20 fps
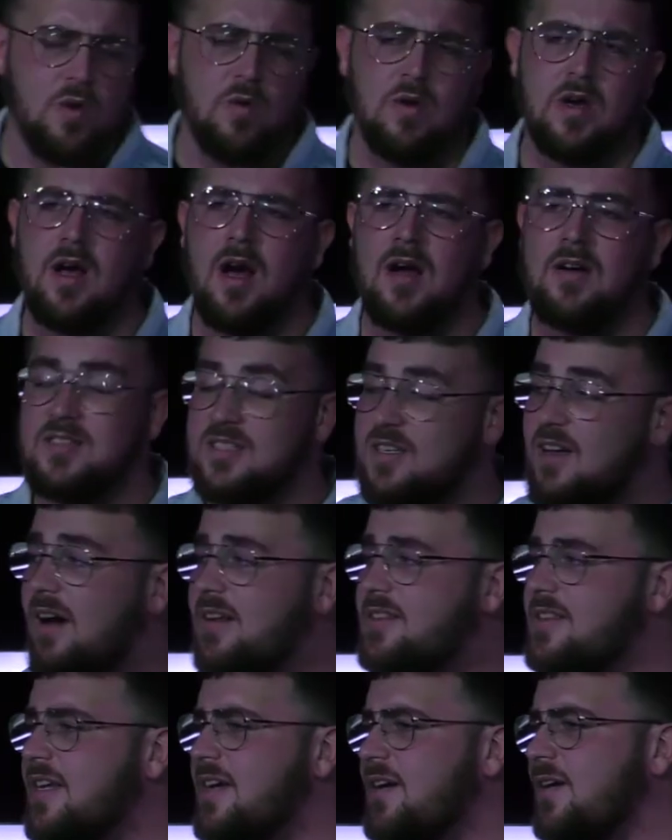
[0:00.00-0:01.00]
you and God, because
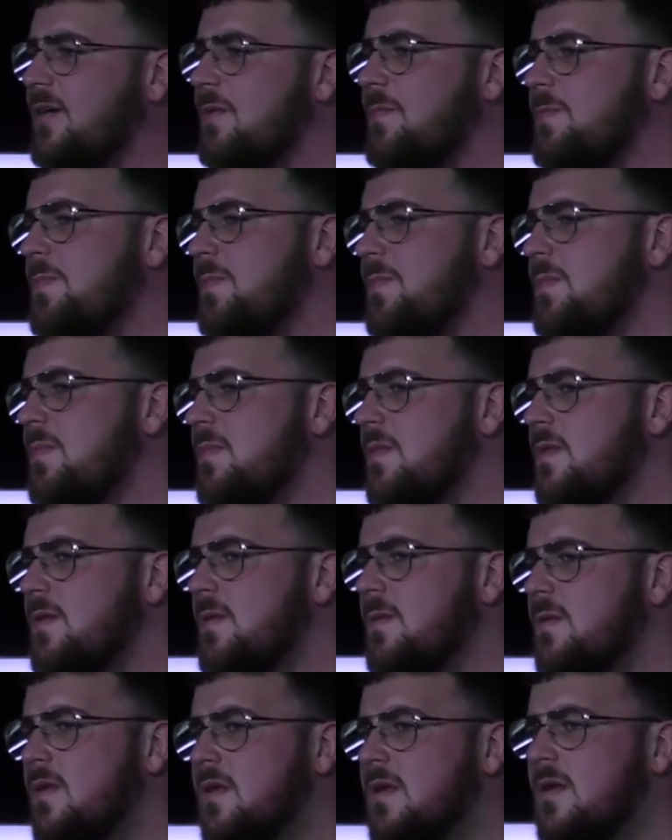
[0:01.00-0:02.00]
God's here.
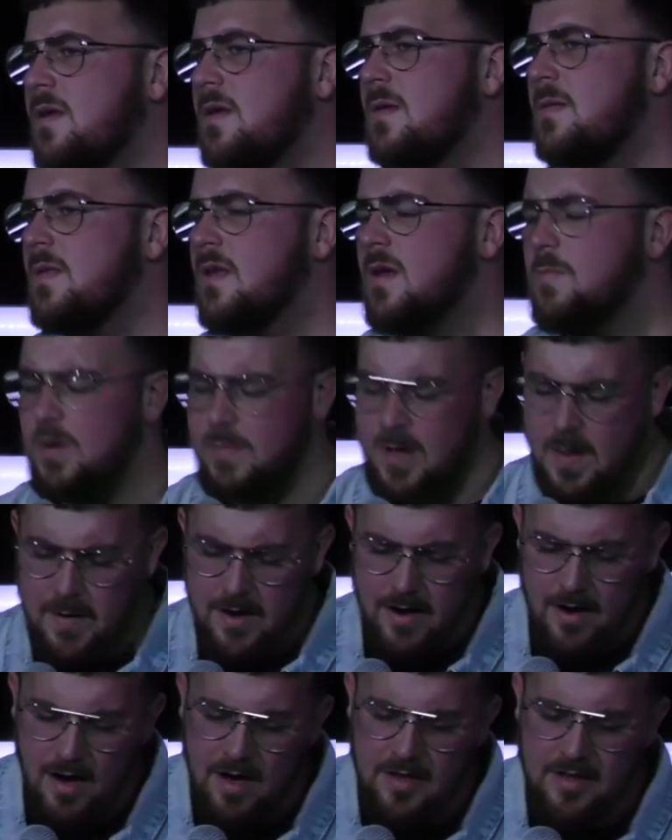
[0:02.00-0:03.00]
But maybe
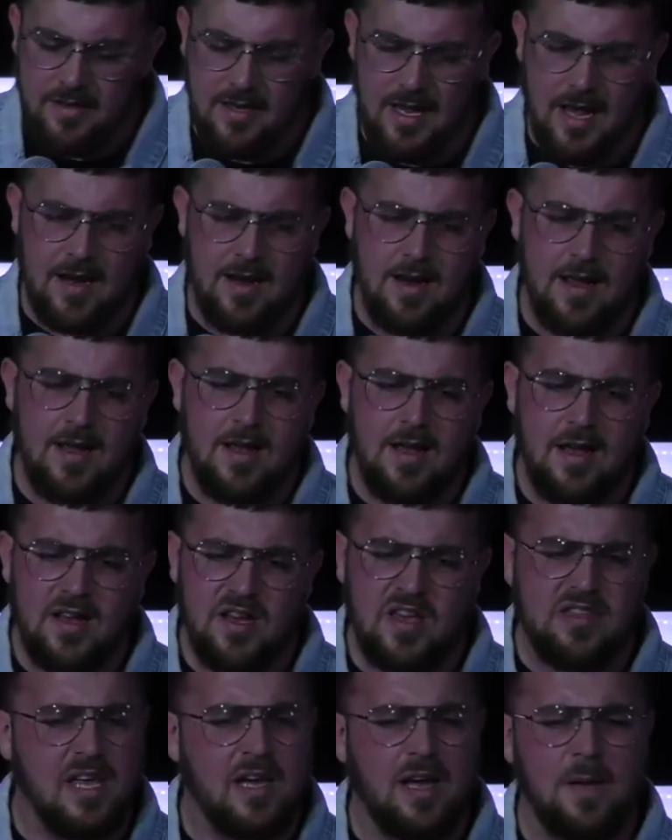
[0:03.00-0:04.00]
you're here today and
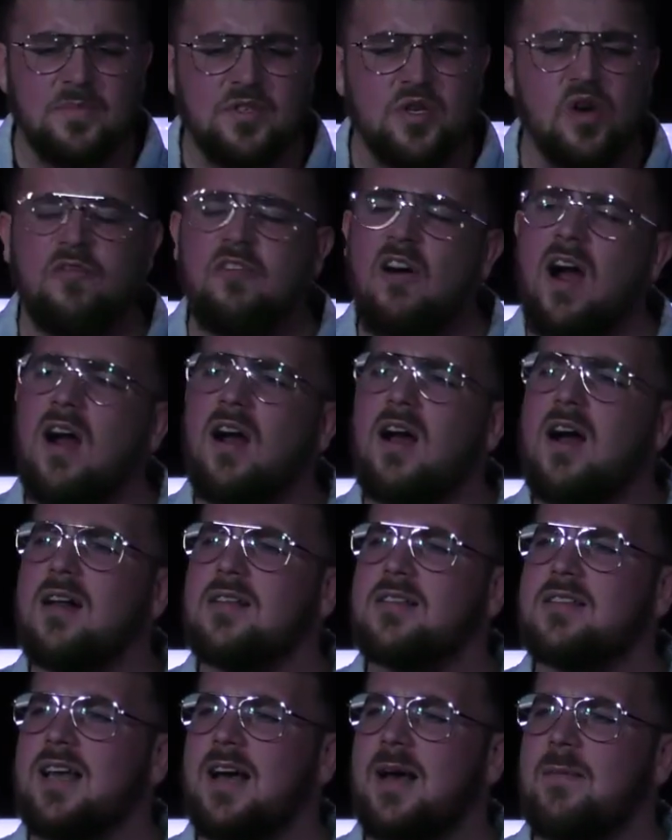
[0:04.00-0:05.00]
you think, I'm too far
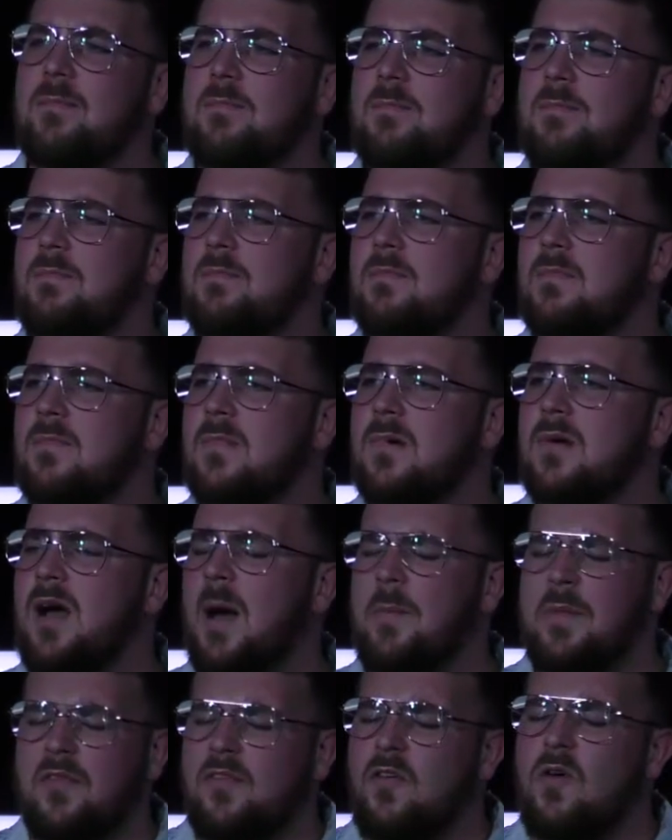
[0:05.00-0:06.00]
gone, Sam.
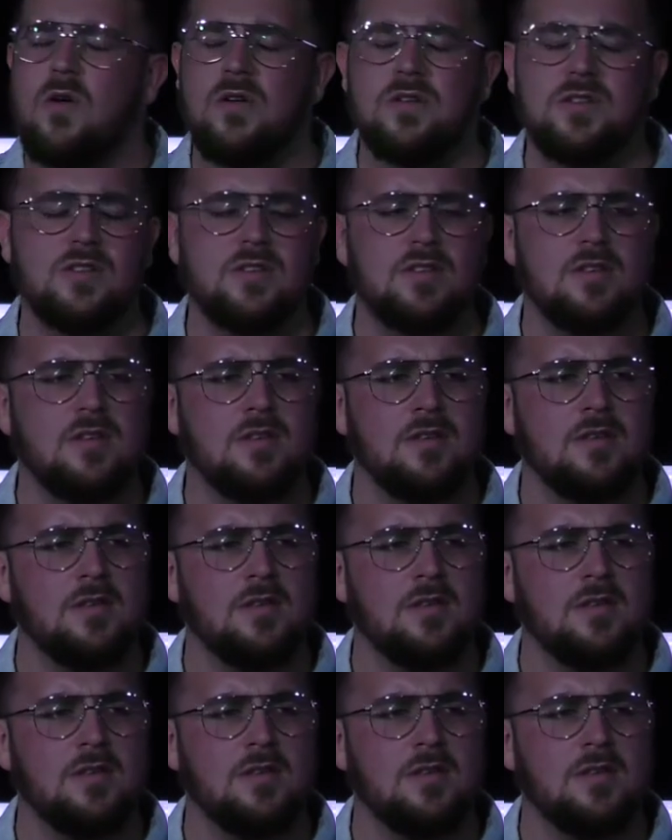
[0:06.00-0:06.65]
I'm divorced.